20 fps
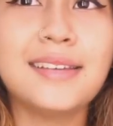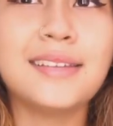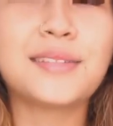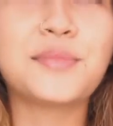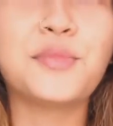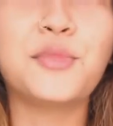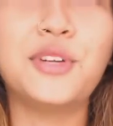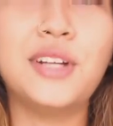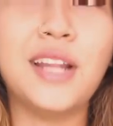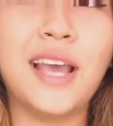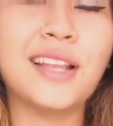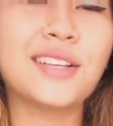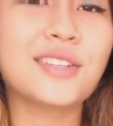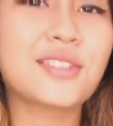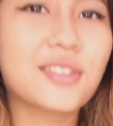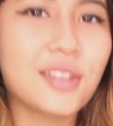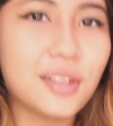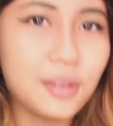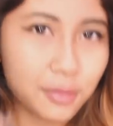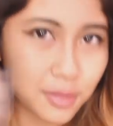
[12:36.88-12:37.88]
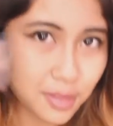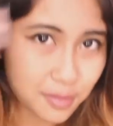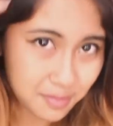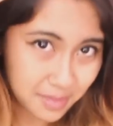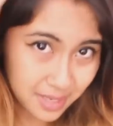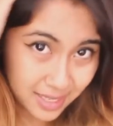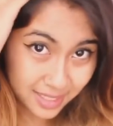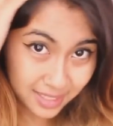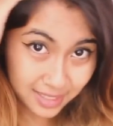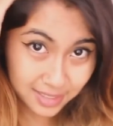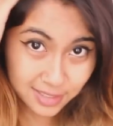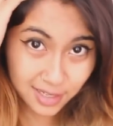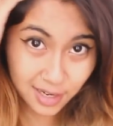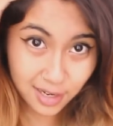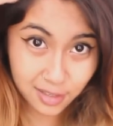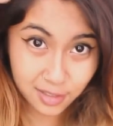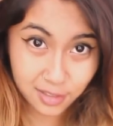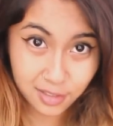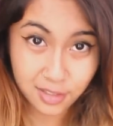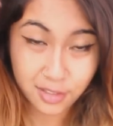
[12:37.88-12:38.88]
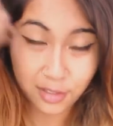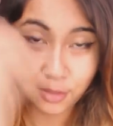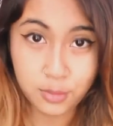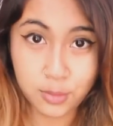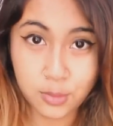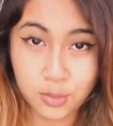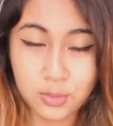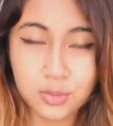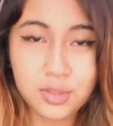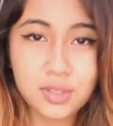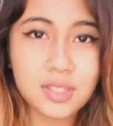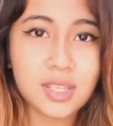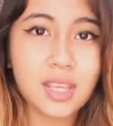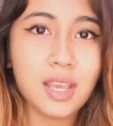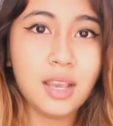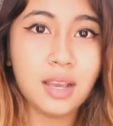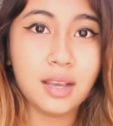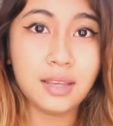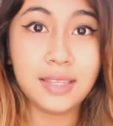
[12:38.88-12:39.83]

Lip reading: it's more natural with my dark roots.